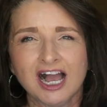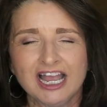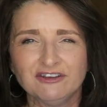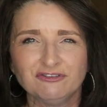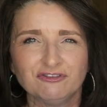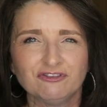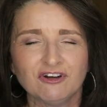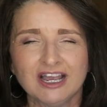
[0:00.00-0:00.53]

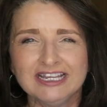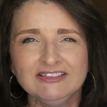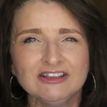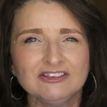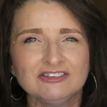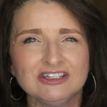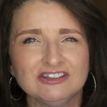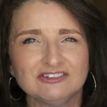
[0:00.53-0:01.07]
I find
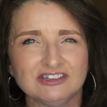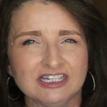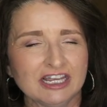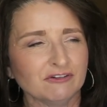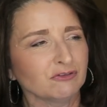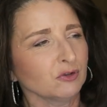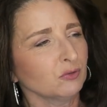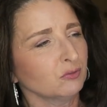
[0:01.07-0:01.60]
that these
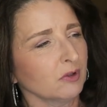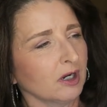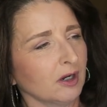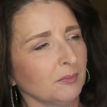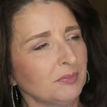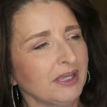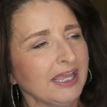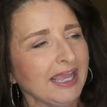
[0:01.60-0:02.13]
never
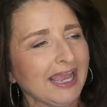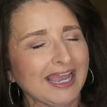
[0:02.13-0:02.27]
rub,